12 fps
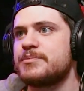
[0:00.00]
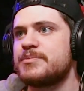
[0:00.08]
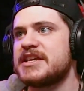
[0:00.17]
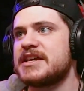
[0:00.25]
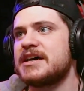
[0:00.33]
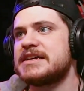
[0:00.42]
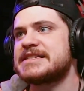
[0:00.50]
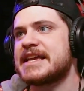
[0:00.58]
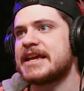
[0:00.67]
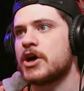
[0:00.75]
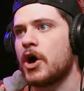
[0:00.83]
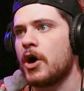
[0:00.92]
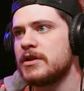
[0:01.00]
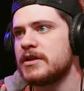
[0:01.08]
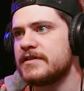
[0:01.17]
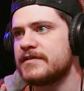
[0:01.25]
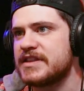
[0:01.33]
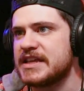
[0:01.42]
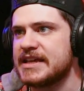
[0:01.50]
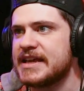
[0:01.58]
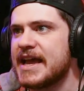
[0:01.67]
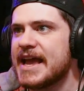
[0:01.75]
because in all of the